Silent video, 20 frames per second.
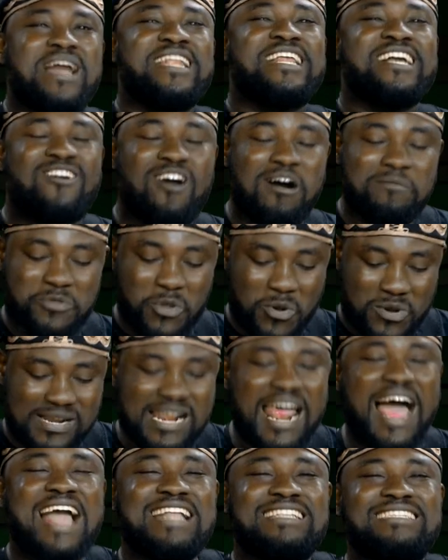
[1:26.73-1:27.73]
they come to
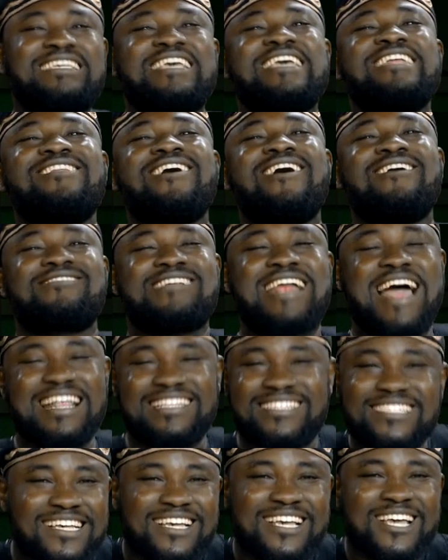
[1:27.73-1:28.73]
write, in don't write.